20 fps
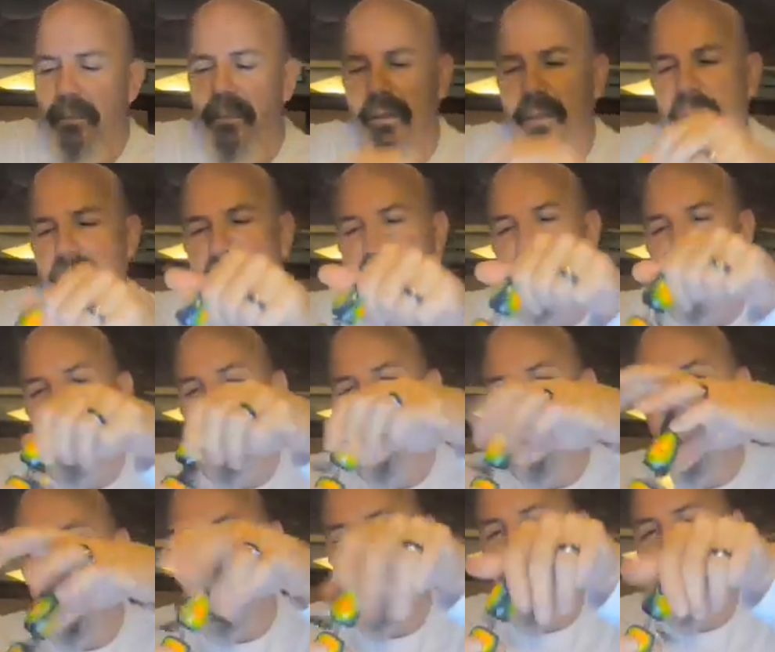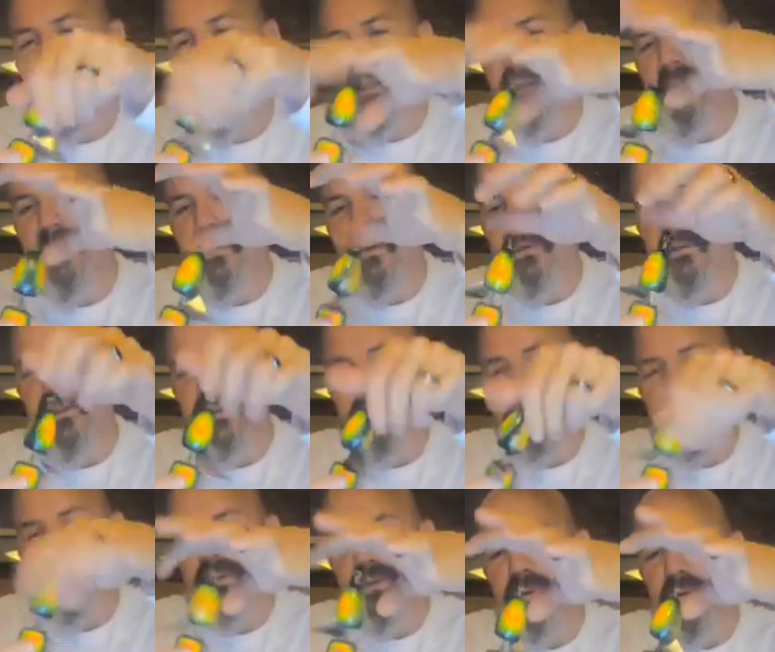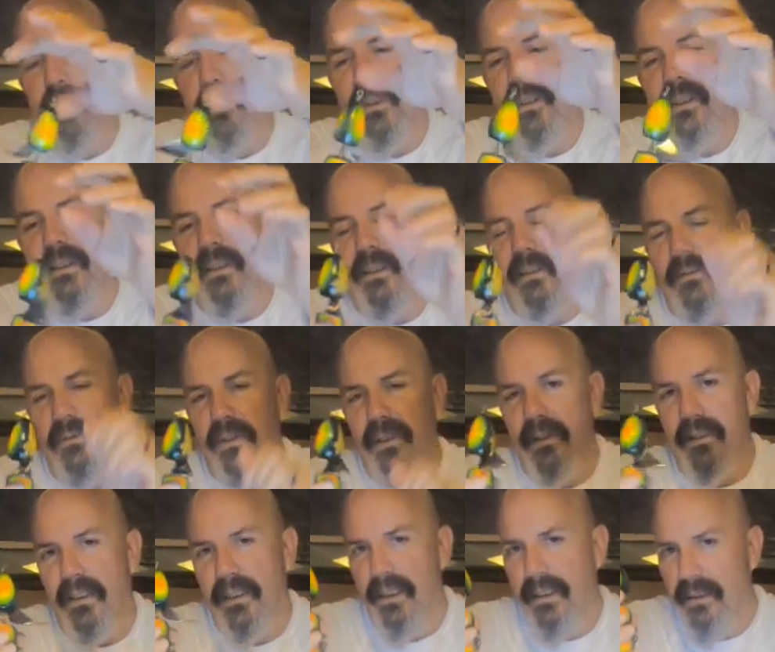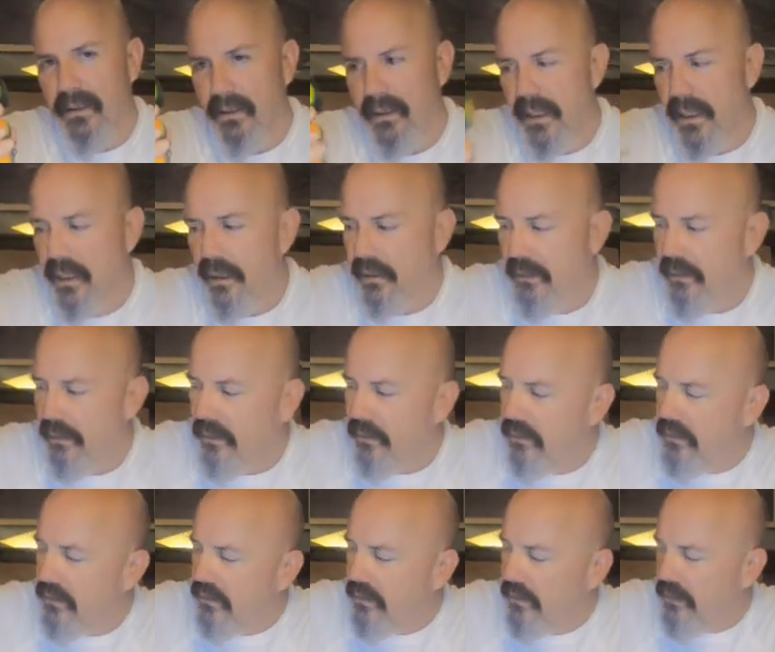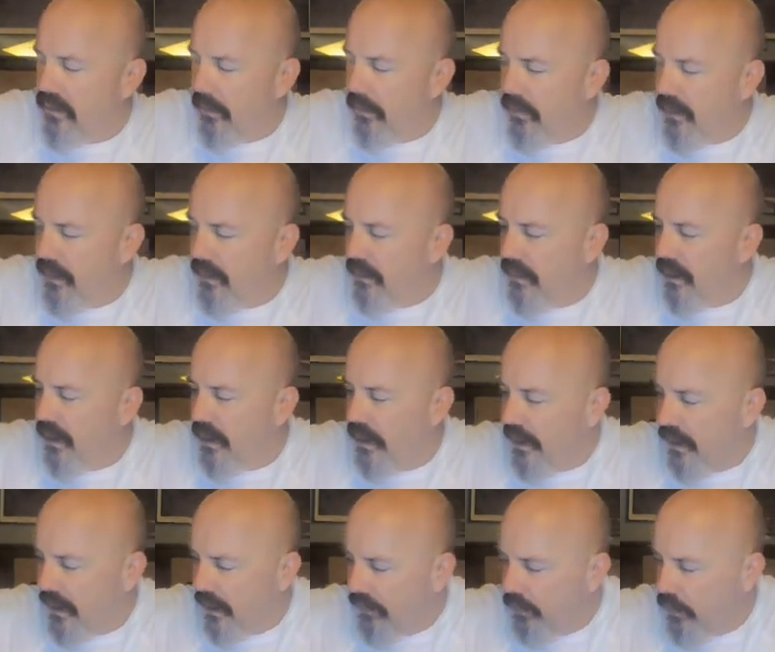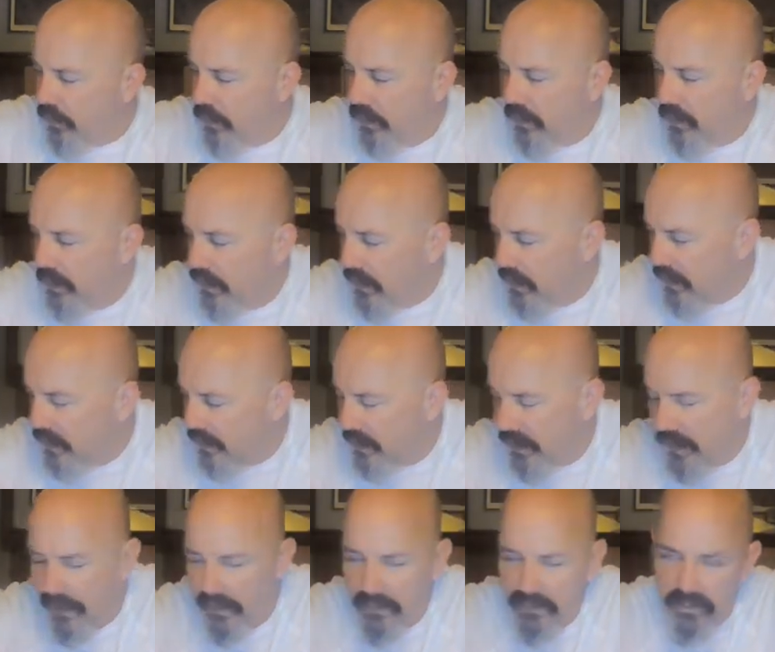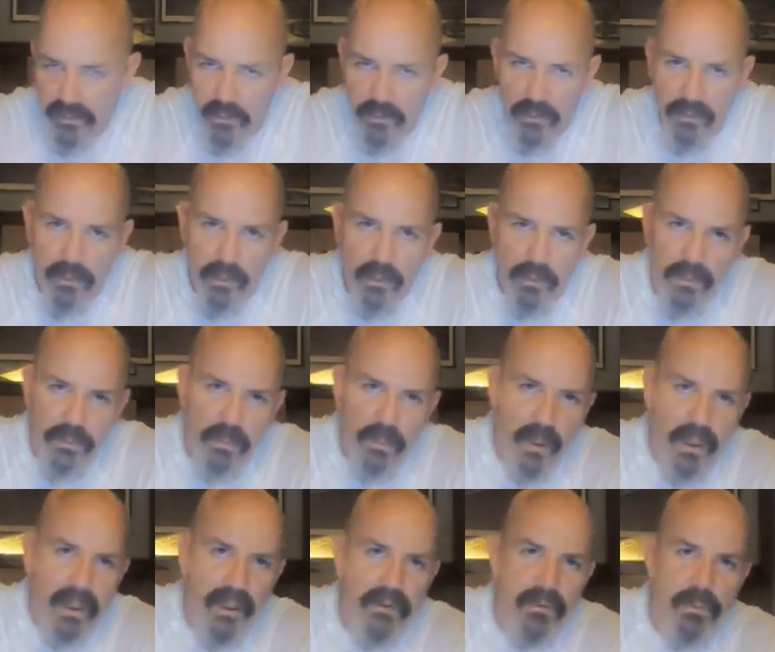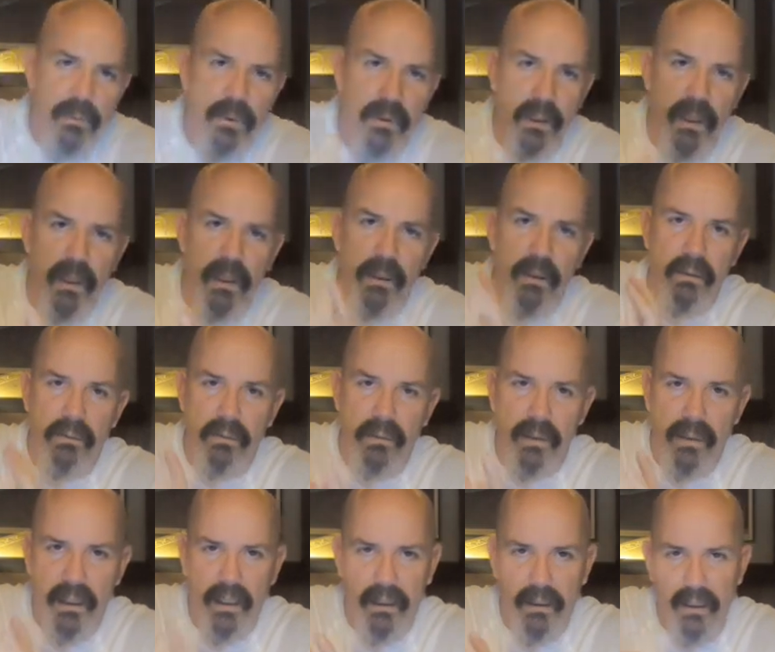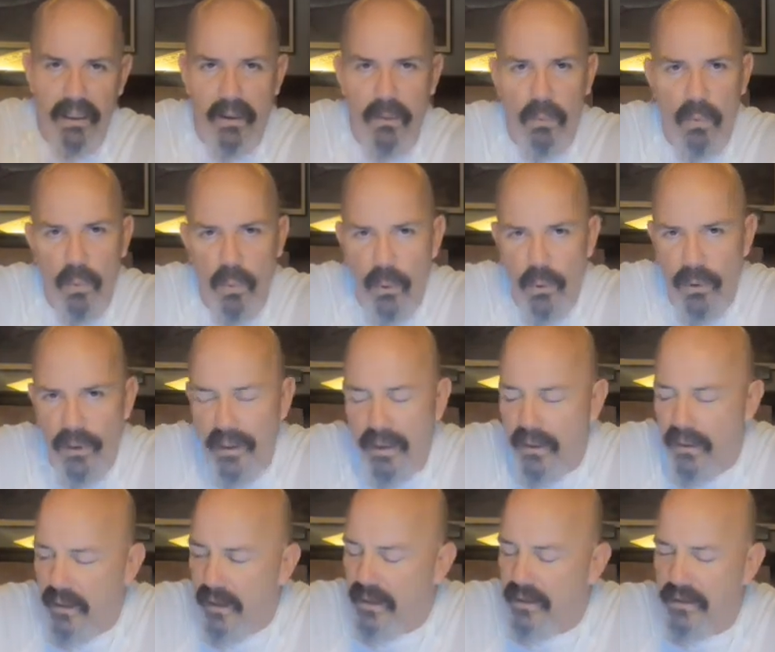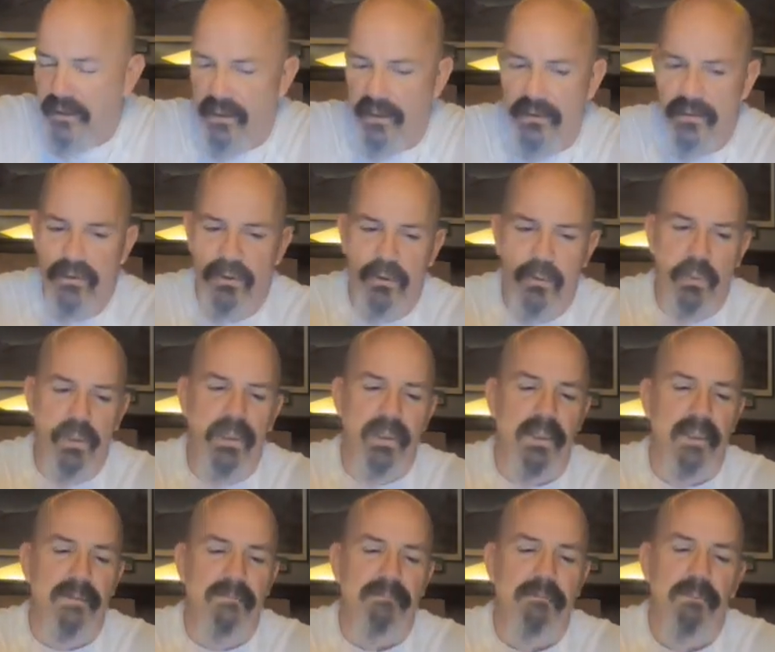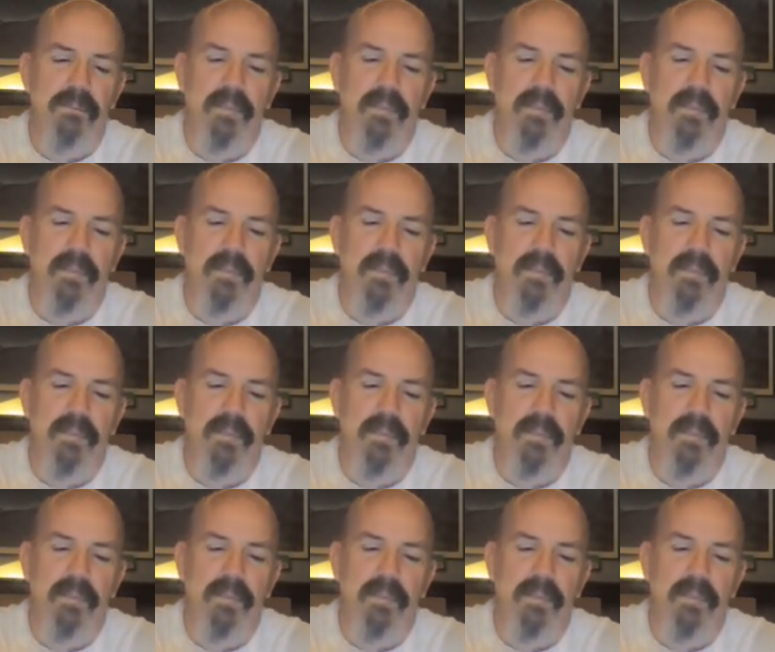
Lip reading: And if you can hear some of the squeak and everything, that is something that I really like on some of those baits when they kind of get worn in and they start squeaking.